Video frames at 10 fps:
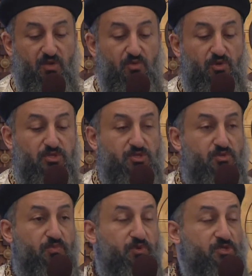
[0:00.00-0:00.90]
We also
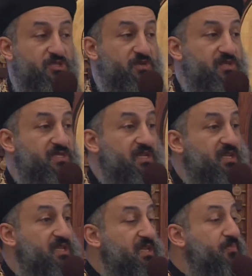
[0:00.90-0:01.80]
do
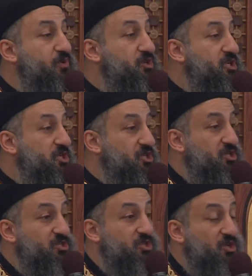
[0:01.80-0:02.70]
3
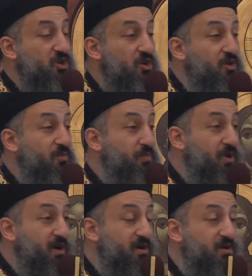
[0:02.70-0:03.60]
processions
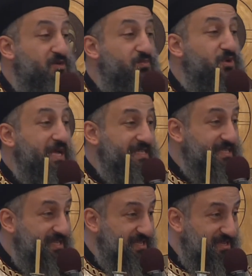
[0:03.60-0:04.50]
on Bright
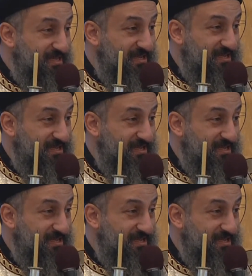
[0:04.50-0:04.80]
Saturday.